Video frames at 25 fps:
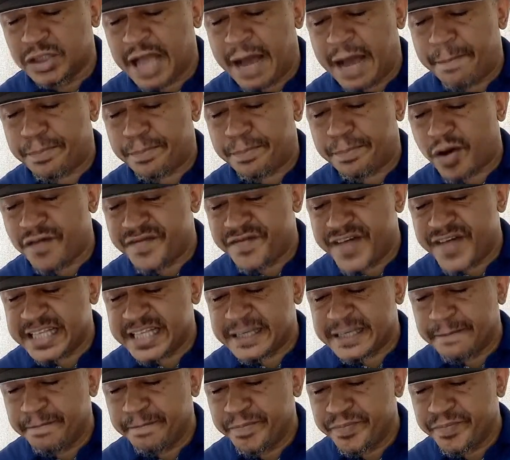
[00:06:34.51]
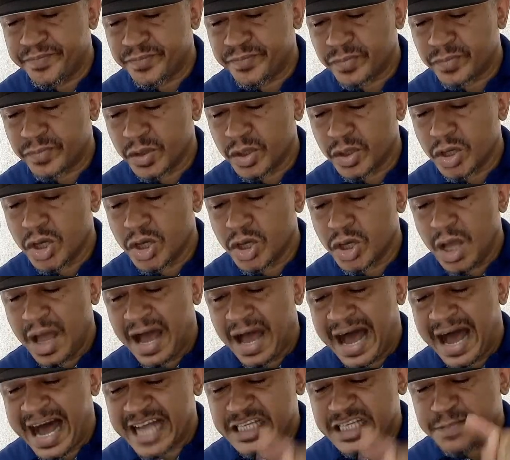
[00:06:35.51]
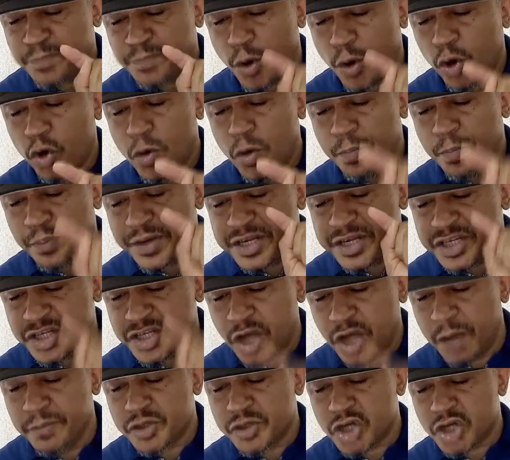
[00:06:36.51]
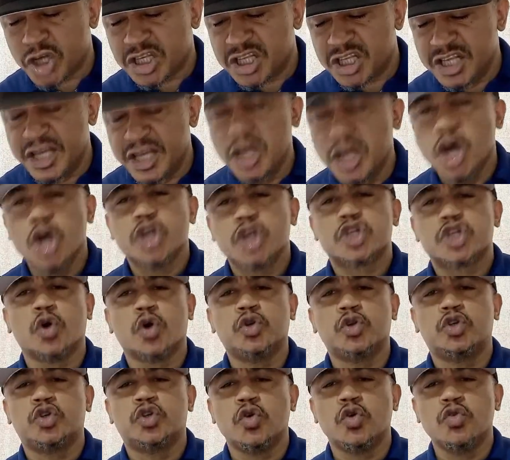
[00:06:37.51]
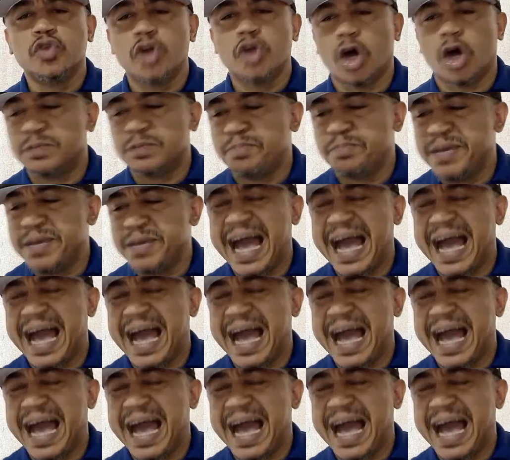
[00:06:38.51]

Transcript: That prophet has spoken presumptuously, so do not be